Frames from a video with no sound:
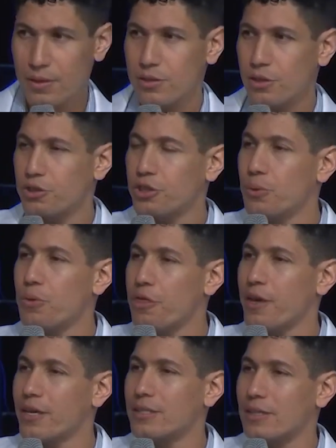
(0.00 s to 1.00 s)
There are two
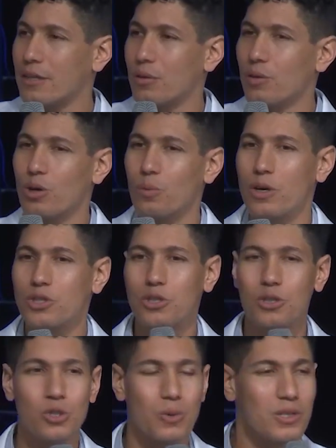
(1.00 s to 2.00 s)
things that the Lord wants you
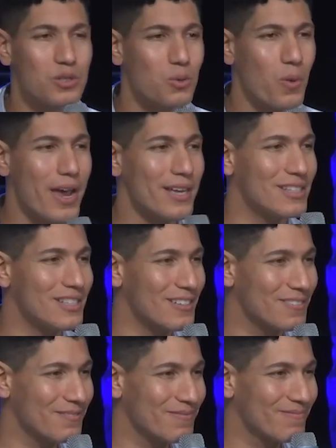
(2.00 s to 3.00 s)
to do as you wait.
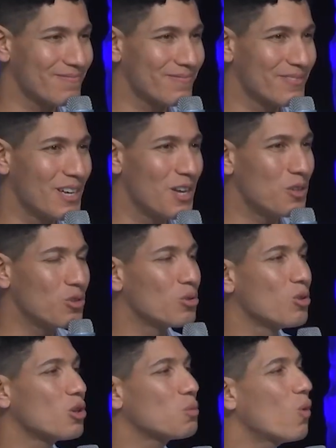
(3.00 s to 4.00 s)
The
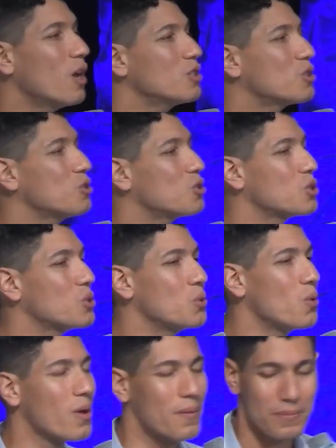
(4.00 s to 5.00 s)
Lord wants you
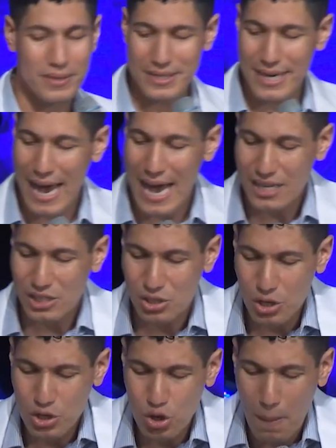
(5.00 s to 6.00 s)
to cast
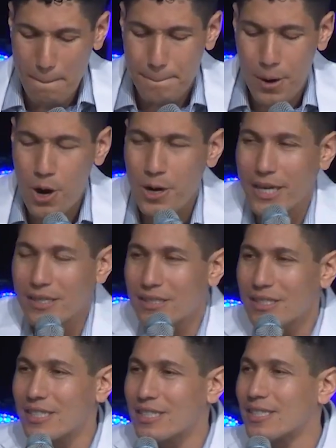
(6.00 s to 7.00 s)
your
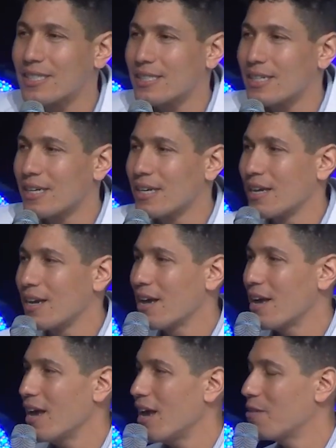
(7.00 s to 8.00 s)
burdens
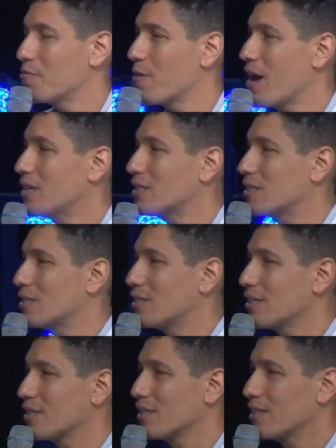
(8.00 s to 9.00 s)
and rest.
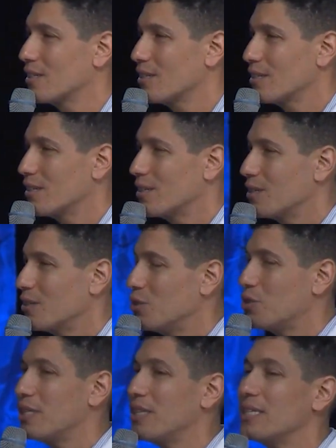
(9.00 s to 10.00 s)
You
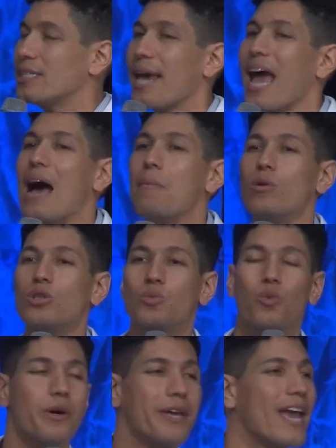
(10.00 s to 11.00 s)
see, these camels
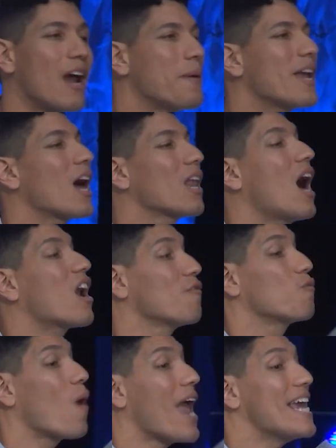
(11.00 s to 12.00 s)
were carrying a lot
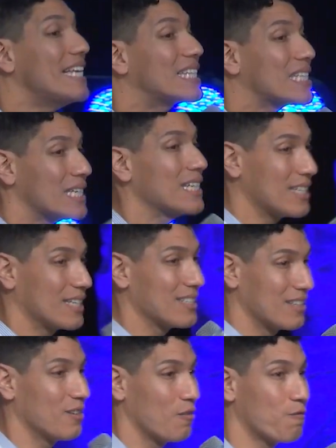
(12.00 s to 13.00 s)
of weight
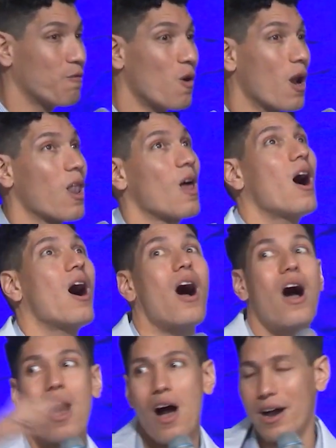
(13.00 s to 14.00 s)
for a
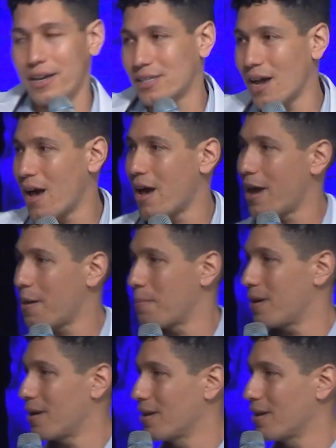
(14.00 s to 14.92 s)
long time.